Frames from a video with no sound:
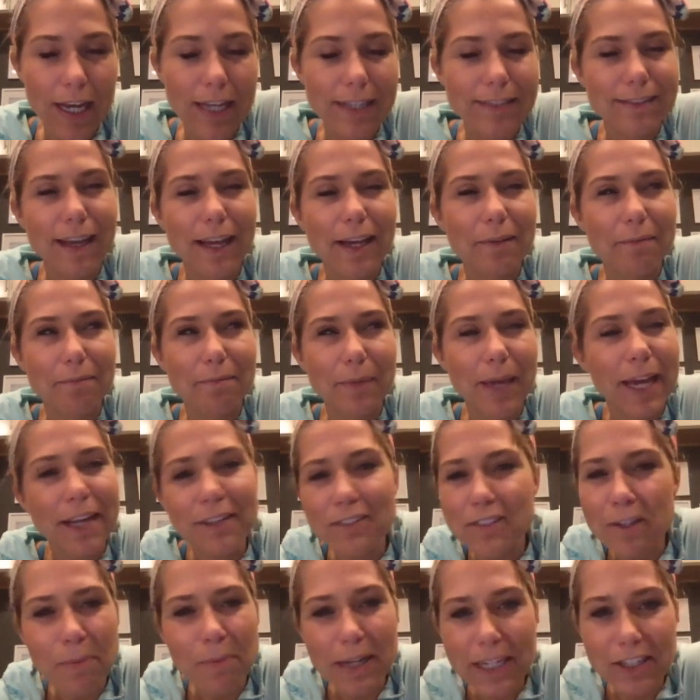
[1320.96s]
It's like, can't
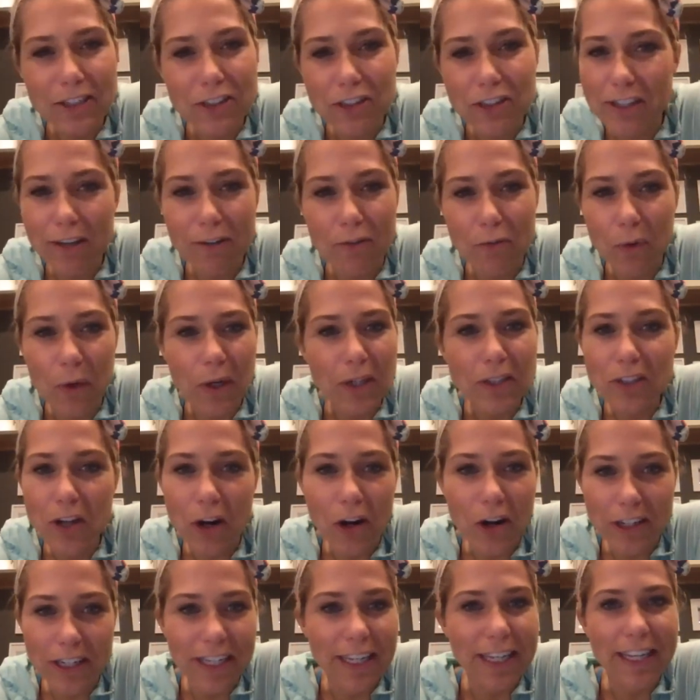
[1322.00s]
somebody just have worked
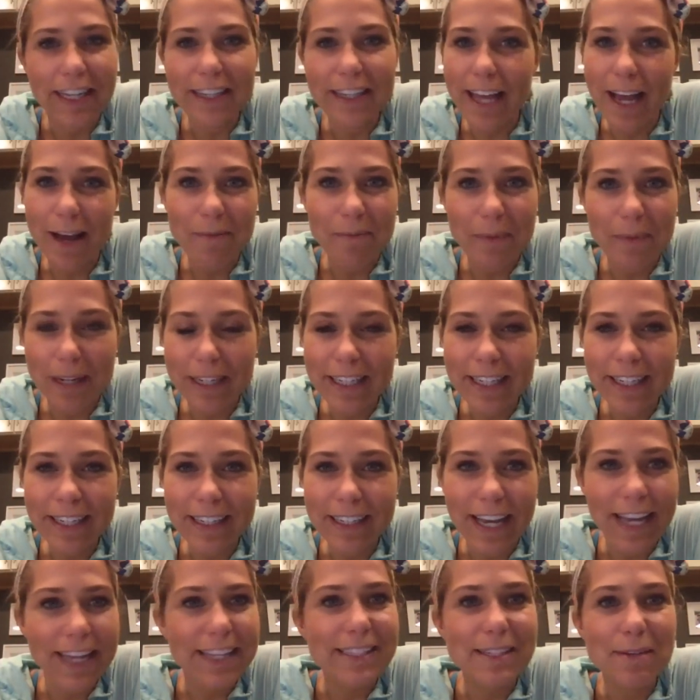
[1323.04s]
hard to get that money?
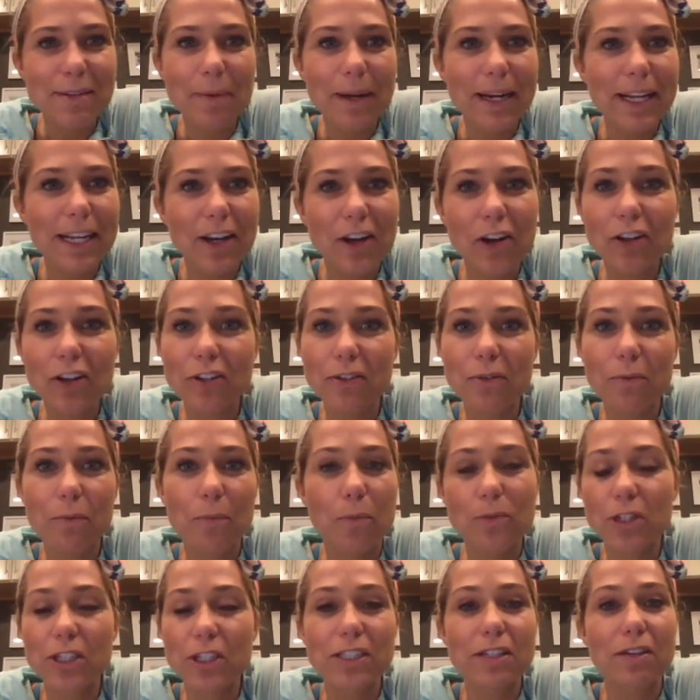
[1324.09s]
Can't somebody could
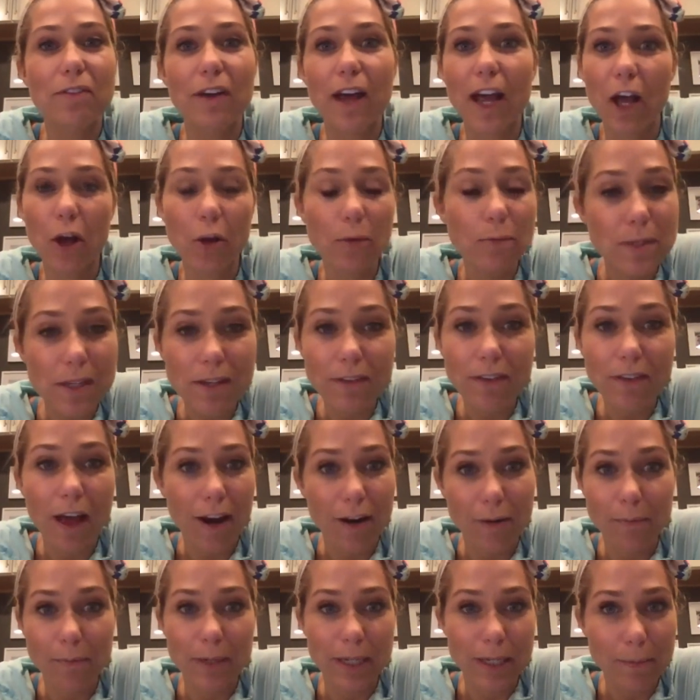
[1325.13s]
just have helped a lot
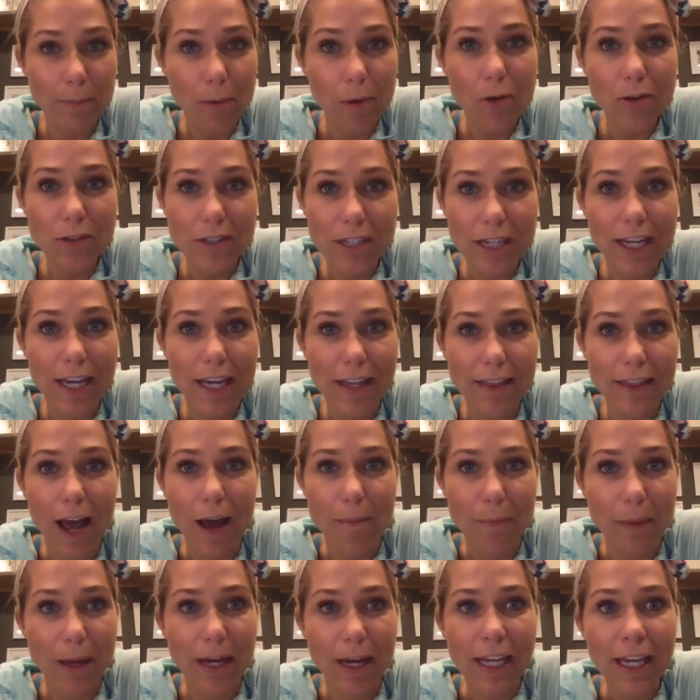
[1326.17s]
of people to get that
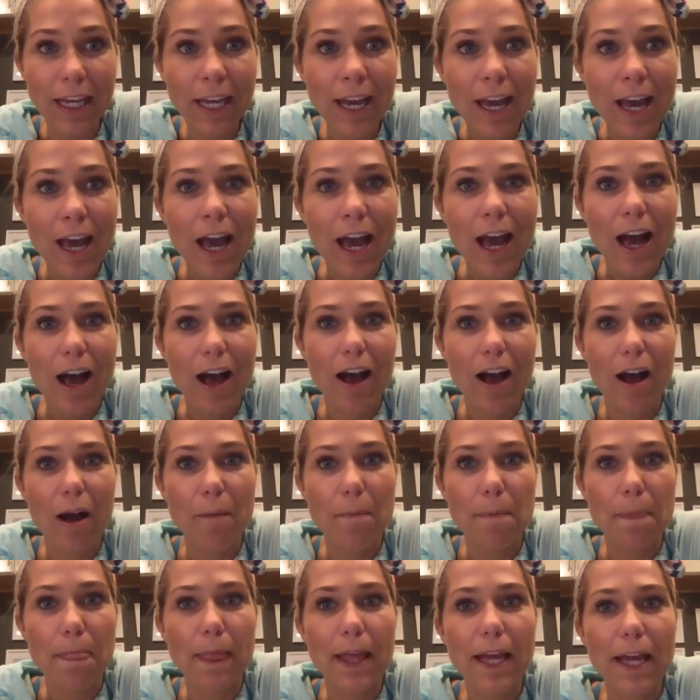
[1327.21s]
money?
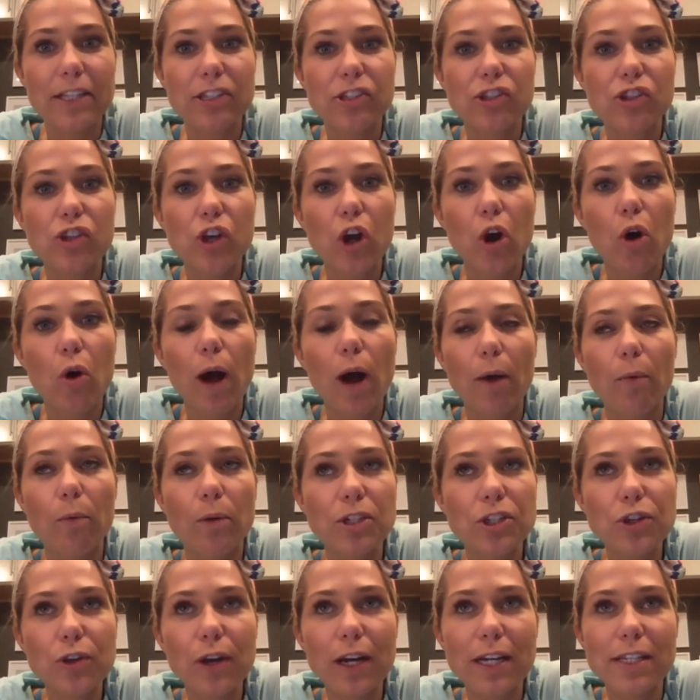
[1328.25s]
And so I
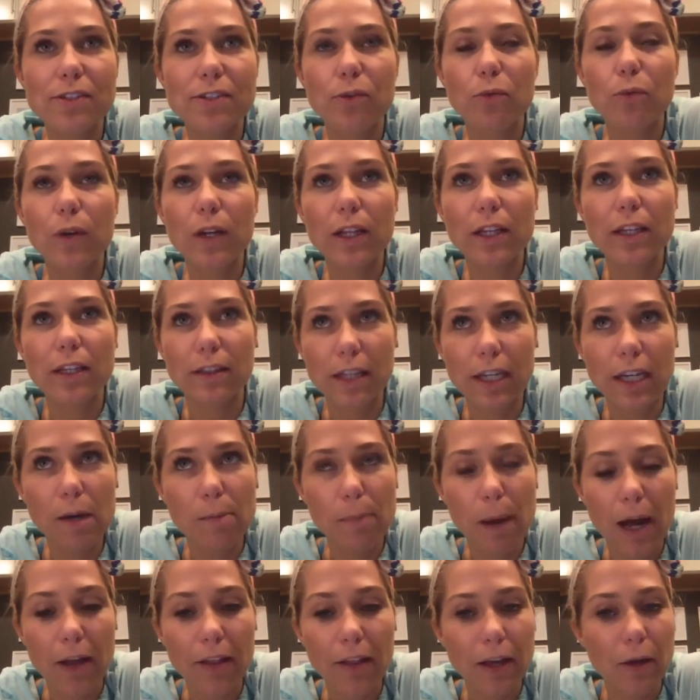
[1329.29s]
want you guys to really think
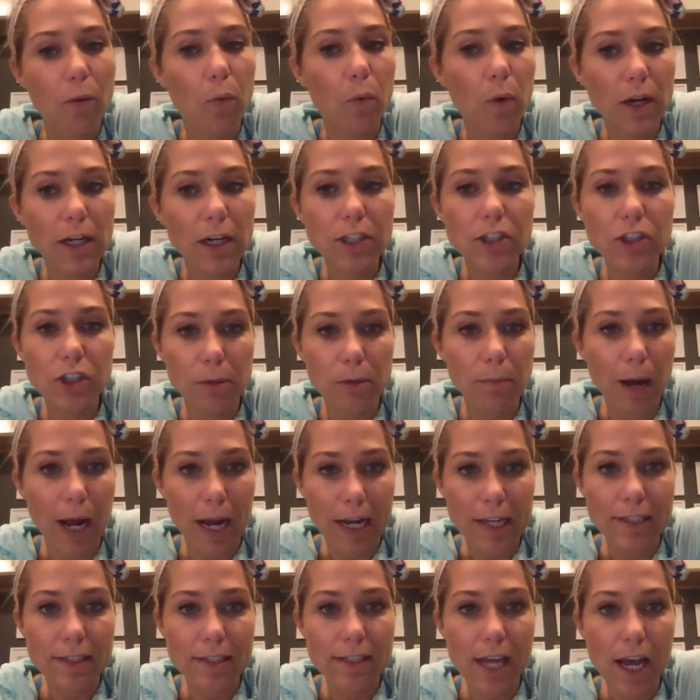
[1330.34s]
about, like, what is your
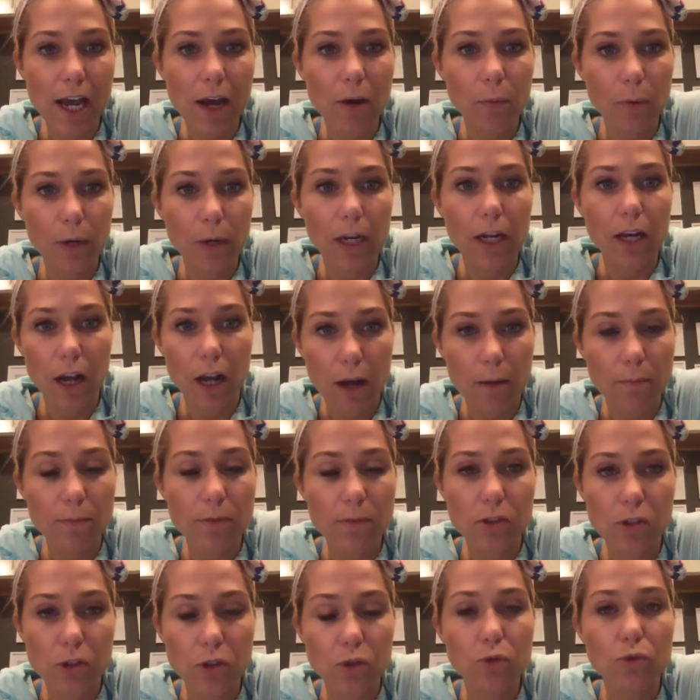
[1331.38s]
mindset when it
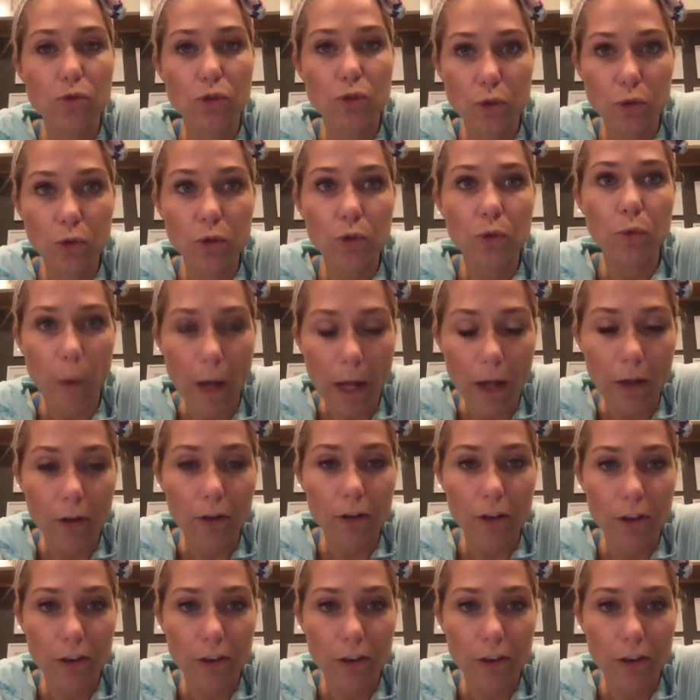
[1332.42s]
comes to true wealth?